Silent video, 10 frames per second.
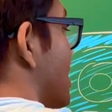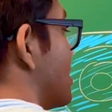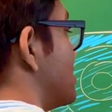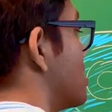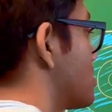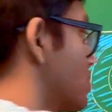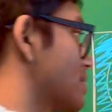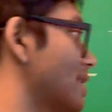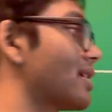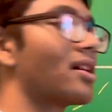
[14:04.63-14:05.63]
It just
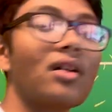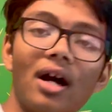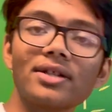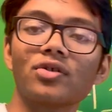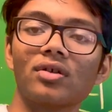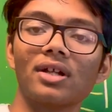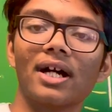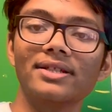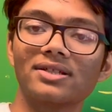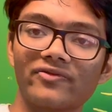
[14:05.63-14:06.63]
looks like a contour
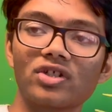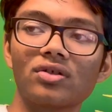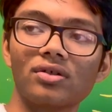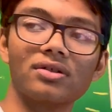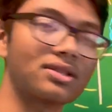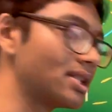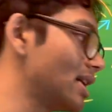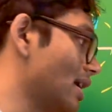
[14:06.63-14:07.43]
lines of circles.